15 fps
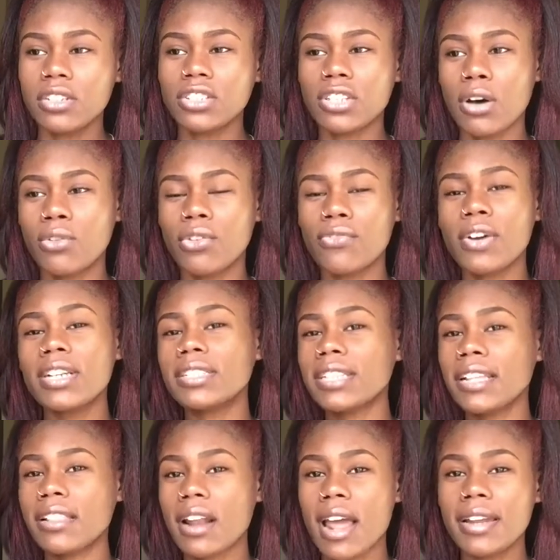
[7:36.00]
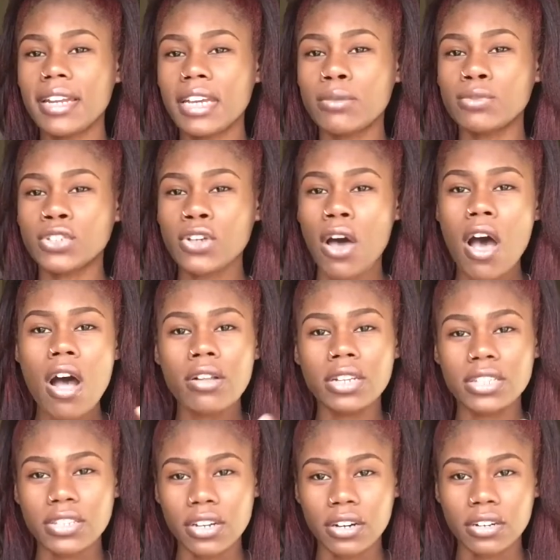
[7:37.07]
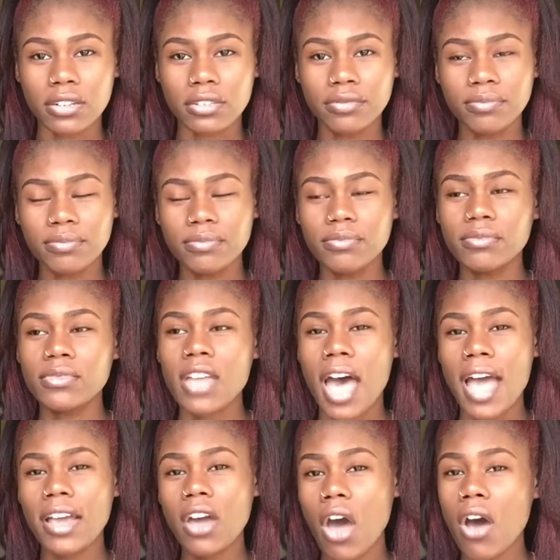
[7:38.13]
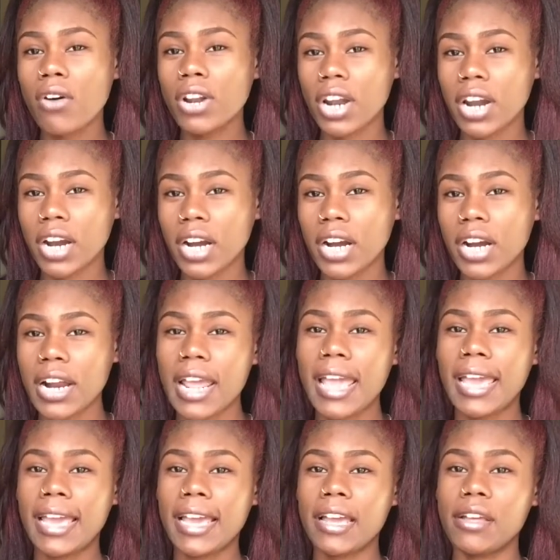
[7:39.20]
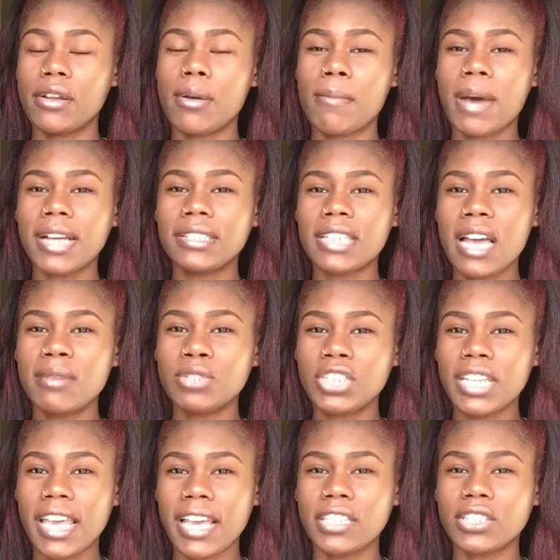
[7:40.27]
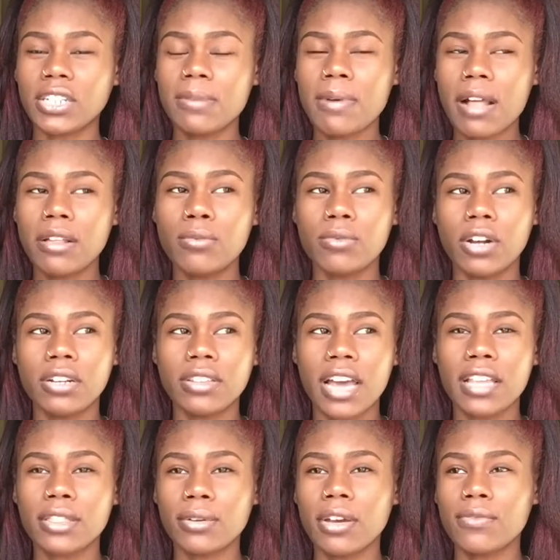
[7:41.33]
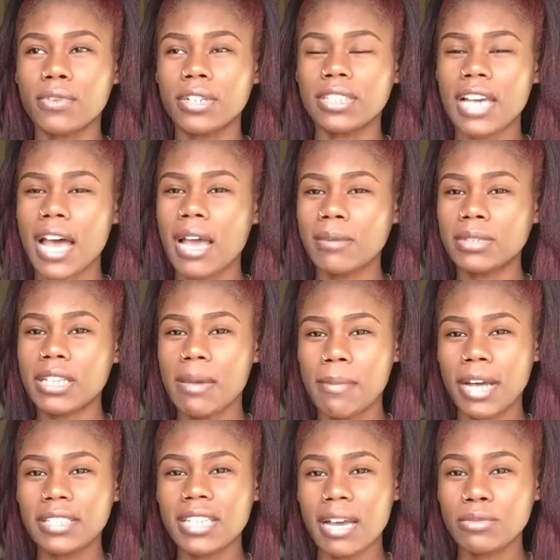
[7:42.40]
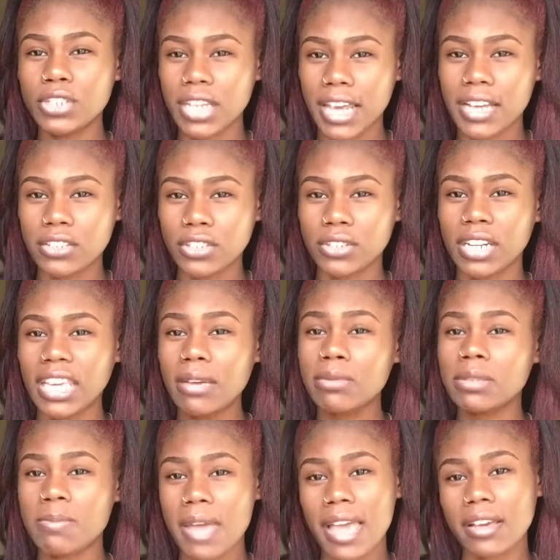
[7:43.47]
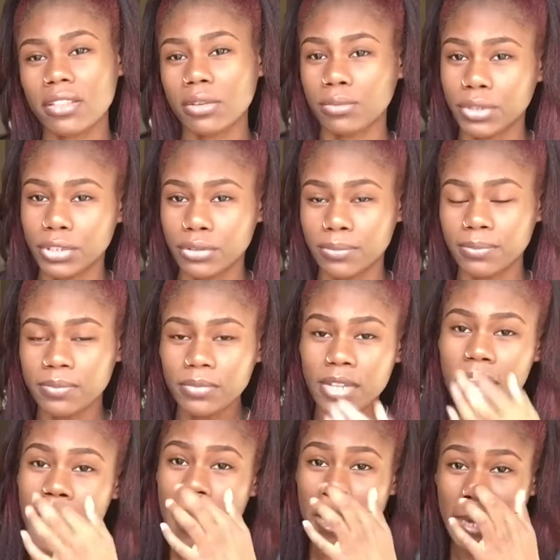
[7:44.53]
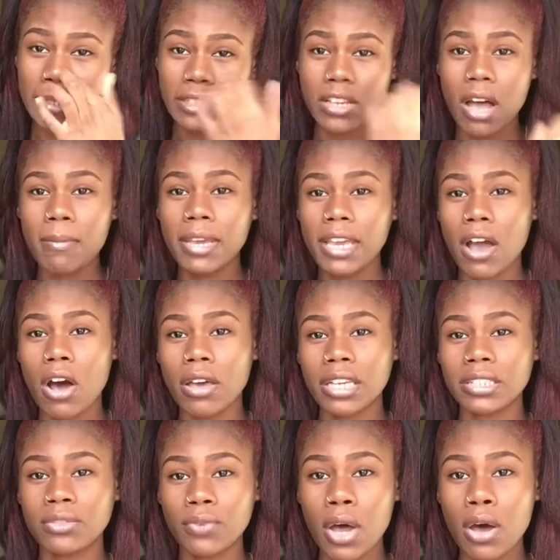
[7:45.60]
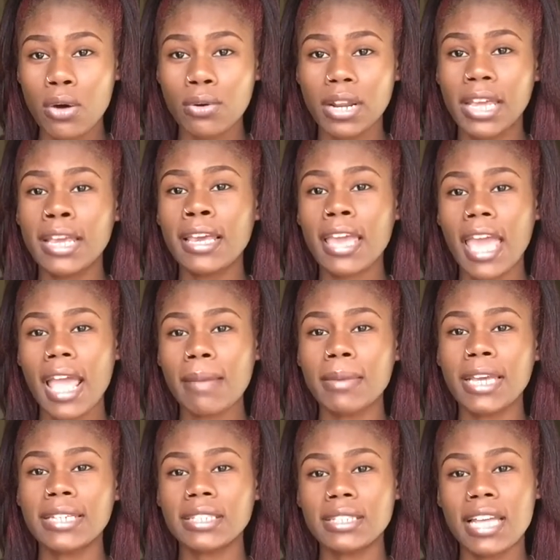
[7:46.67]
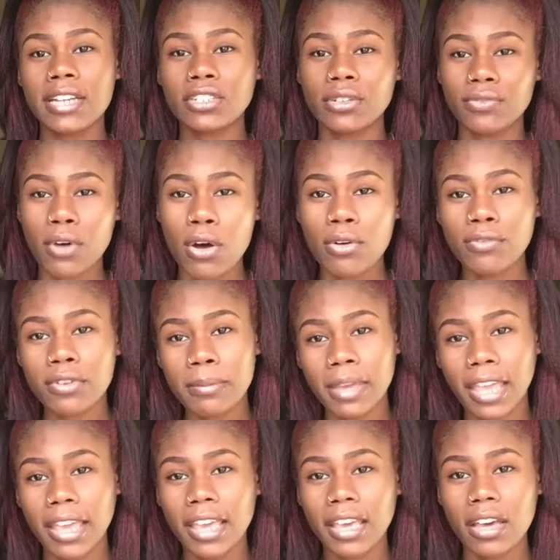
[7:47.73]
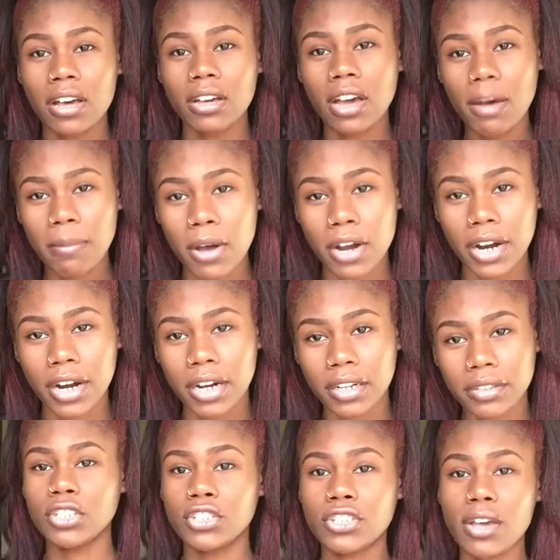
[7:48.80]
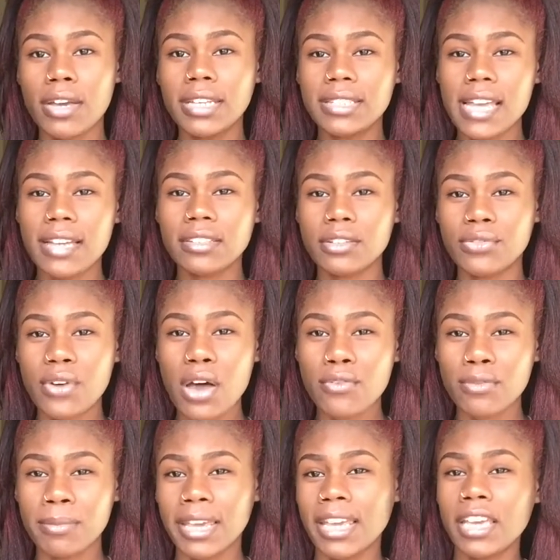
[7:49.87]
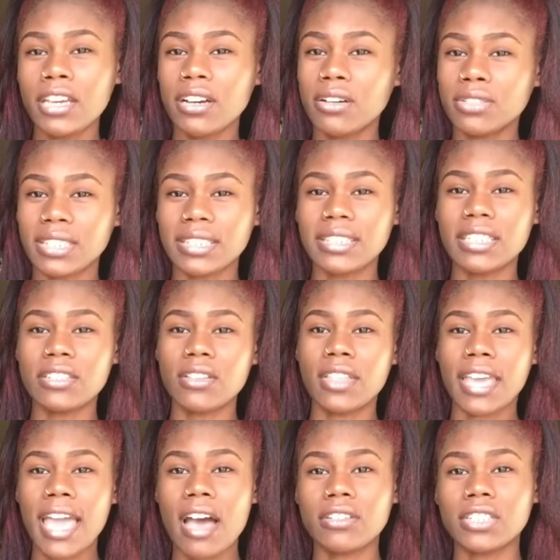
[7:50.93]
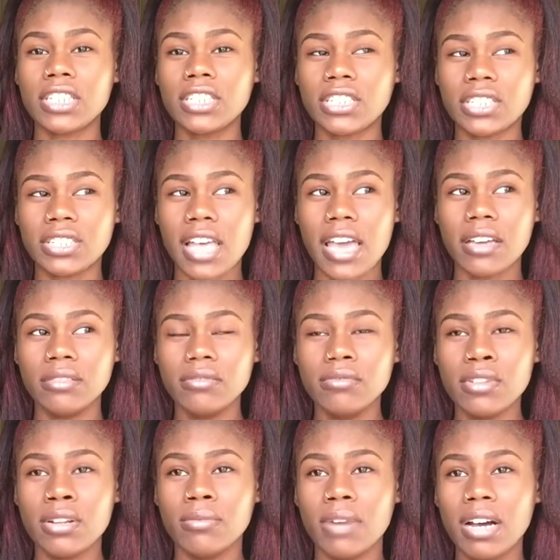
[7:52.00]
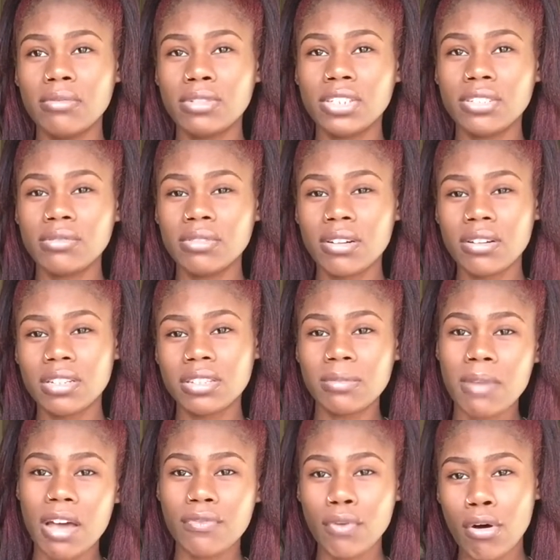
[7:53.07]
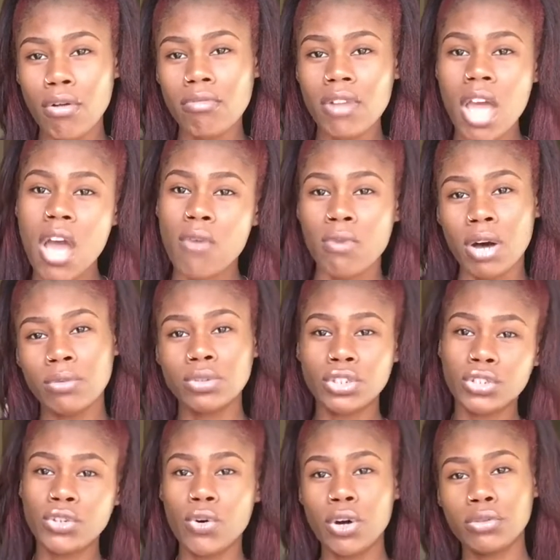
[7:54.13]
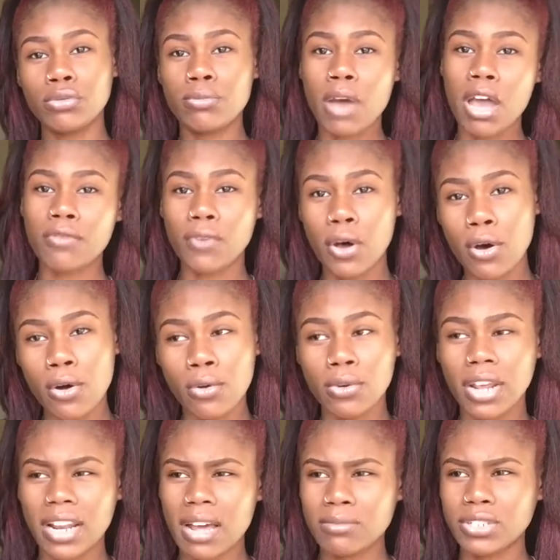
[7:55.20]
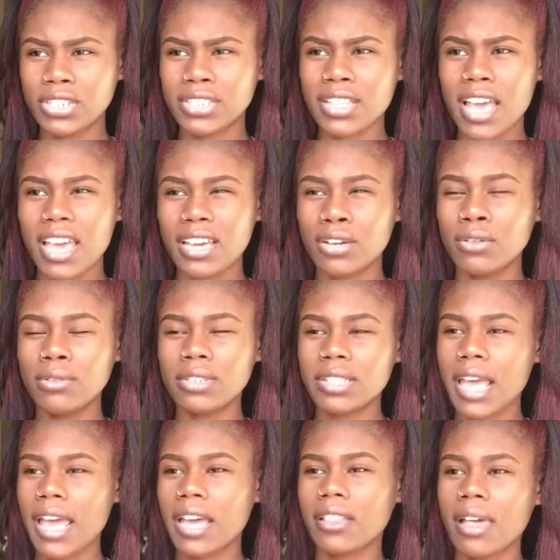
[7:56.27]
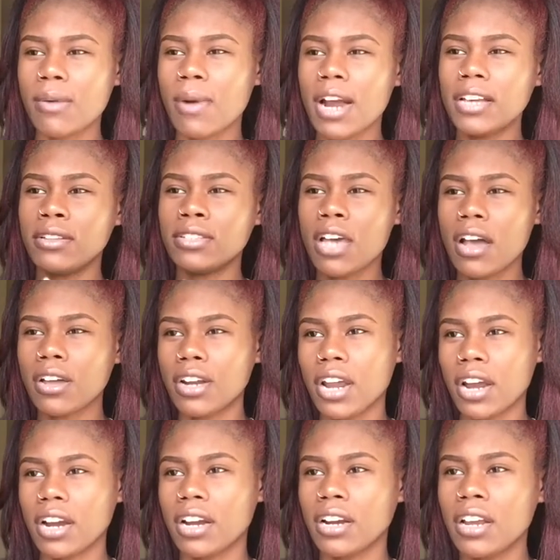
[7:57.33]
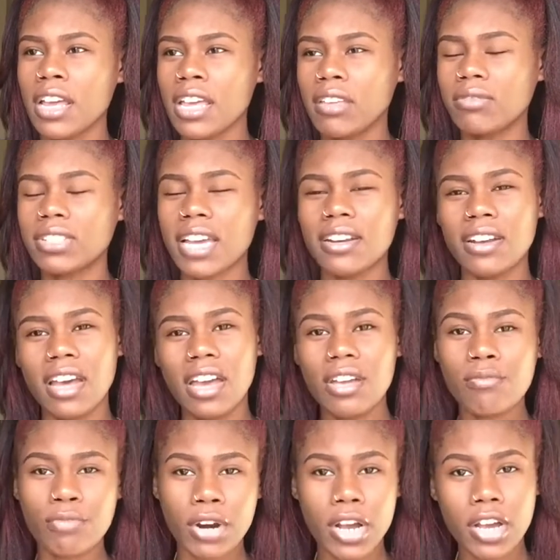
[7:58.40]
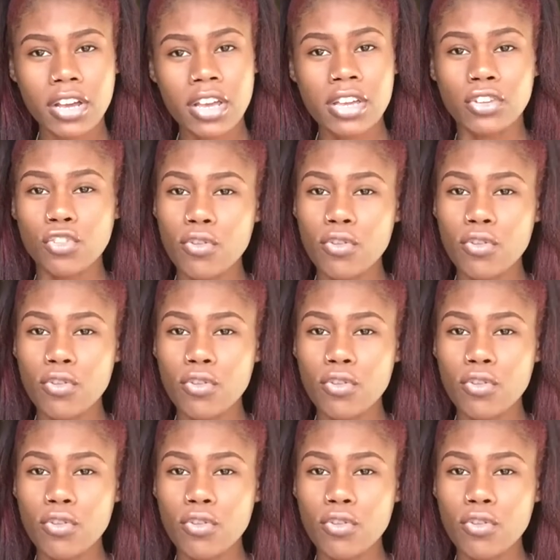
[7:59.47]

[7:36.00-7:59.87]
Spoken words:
So the first thing that I did was call this girl. I called her and by the time she answered, it probably rung like 3 or 4 times. And by the time she answered, he was back in the room and he saw me on his phone. And he came and he snatched the phone from me and he hung up on her. So he takes the phone from me and he goes and sits on the couch and he's just like, why was you going through my phone? Why was you going through my phone? And I'm just like, who is that? Like, why are you talking to her? He was like, nothing, bruh.